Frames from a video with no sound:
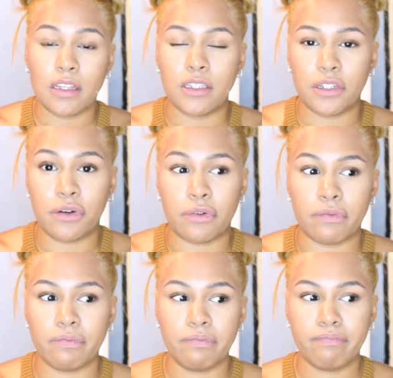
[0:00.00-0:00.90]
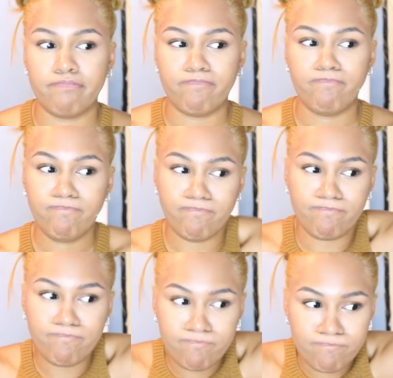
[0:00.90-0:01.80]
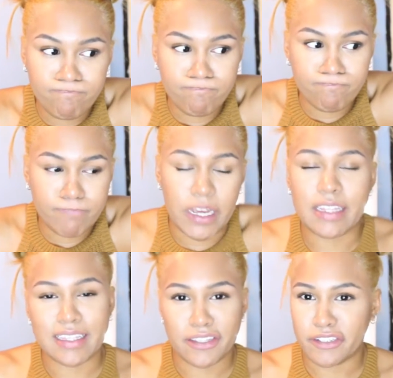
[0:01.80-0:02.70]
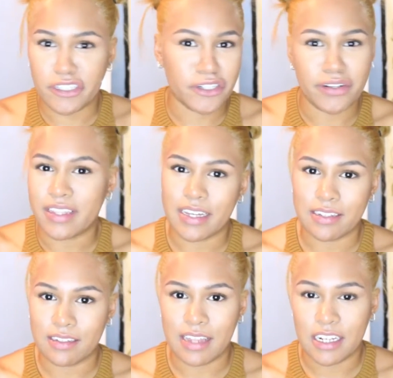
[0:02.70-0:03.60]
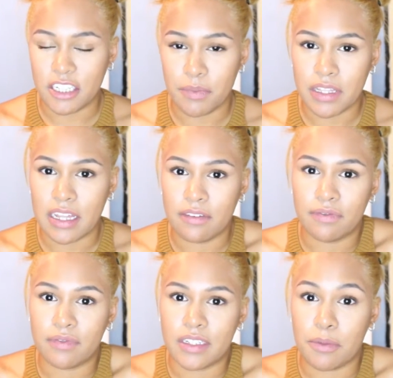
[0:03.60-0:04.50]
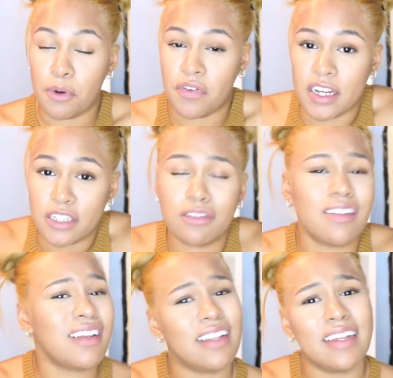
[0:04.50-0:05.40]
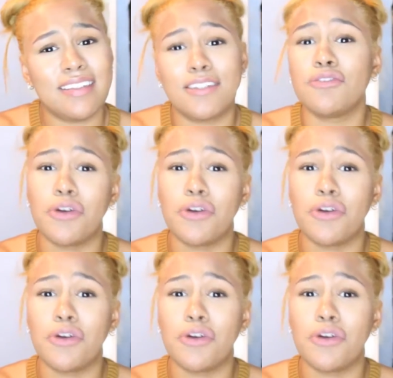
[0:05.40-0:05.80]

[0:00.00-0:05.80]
So but I think there's certain things that should be left to professionals, unless you